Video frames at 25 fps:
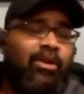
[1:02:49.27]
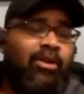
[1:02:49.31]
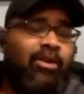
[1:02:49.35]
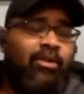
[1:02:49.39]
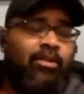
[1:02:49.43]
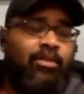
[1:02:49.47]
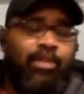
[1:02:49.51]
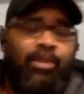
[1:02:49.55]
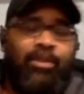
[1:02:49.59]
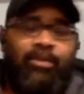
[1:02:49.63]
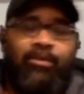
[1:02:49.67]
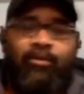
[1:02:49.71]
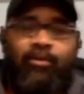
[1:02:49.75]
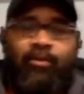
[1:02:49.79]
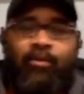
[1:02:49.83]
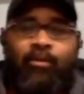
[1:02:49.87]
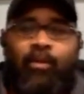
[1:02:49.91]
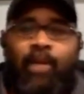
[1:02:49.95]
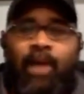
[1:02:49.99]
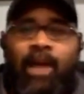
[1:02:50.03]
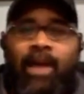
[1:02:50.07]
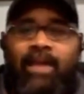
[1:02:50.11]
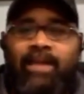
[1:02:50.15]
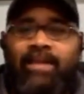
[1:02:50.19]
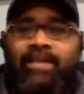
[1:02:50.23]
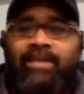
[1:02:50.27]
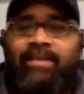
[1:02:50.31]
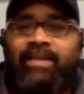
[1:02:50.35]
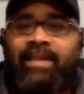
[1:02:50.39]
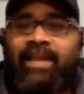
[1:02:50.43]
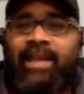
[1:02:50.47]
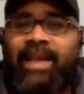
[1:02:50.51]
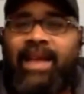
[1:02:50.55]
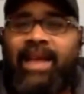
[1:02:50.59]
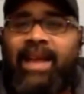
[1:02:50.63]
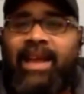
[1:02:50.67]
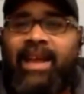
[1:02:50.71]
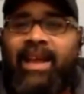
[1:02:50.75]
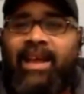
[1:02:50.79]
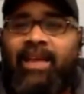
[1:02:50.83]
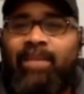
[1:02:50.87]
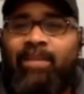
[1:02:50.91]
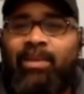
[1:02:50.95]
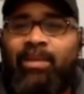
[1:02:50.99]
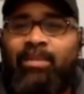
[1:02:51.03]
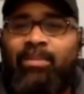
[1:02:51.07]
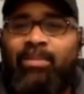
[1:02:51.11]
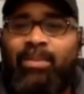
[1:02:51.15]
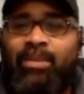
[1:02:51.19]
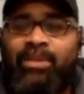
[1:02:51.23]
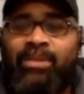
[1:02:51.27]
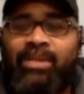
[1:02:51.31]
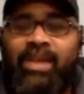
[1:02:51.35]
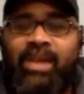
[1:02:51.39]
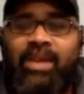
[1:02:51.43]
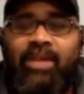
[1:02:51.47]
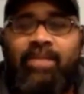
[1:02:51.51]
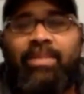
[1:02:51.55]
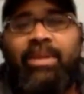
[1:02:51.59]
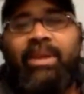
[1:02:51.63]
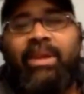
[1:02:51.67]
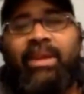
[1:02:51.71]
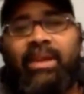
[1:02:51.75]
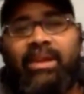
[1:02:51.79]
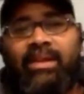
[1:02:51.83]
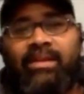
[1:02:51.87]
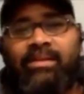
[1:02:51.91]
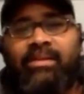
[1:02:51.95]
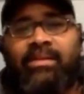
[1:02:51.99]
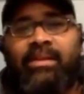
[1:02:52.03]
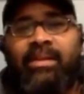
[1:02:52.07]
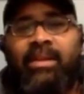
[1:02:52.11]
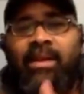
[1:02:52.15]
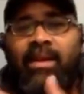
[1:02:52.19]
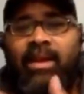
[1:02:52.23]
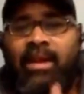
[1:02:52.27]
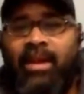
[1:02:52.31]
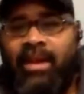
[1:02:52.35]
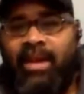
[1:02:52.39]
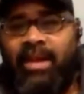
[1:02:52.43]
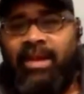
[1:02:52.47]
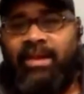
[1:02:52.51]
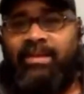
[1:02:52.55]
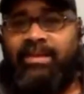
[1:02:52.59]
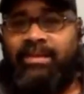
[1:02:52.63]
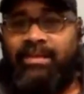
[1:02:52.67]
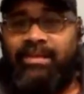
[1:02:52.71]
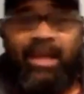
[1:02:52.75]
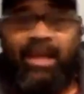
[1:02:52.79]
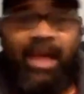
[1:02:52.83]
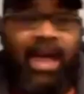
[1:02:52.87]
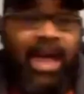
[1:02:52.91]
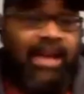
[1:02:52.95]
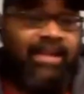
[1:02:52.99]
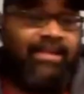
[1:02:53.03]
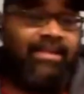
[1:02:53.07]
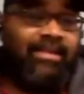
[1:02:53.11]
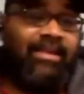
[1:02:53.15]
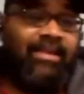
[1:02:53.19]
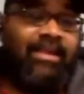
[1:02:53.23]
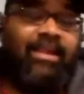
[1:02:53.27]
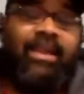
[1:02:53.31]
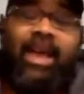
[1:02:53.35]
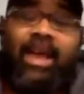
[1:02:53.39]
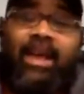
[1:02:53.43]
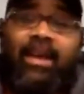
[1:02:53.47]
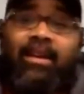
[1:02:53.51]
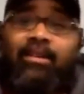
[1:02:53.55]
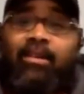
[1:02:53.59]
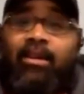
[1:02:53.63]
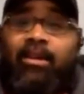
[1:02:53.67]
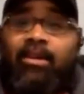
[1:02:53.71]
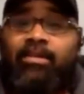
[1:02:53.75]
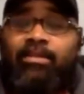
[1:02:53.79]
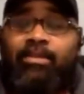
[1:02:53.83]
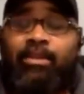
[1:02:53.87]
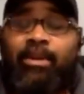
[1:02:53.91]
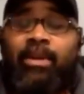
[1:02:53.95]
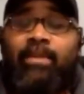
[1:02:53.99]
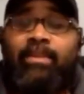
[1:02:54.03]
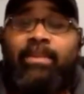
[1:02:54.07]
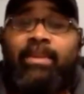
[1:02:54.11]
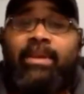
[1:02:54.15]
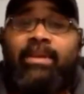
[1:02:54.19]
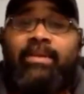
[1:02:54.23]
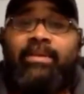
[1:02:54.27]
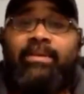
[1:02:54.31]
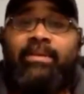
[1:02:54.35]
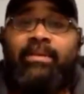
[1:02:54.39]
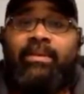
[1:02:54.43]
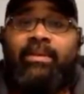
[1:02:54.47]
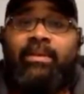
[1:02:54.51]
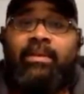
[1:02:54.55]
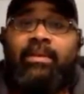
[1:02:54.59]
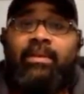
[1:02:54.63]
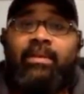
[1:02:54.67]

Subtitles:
audiobook for a while until I got a couple of books out, because it's actually kind of cost prohibitive.